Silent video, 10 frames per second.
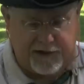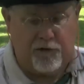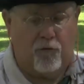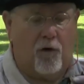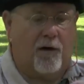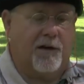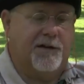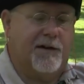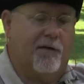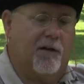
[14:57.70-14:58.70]
seen work in
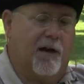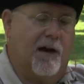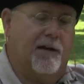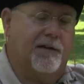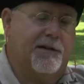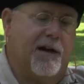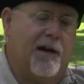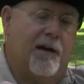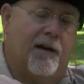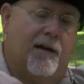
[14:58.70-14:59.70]
several
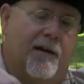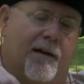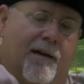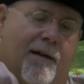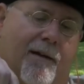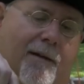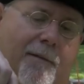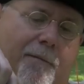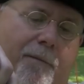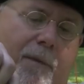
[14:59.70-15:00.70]

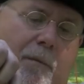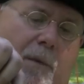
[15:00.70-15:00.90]
guns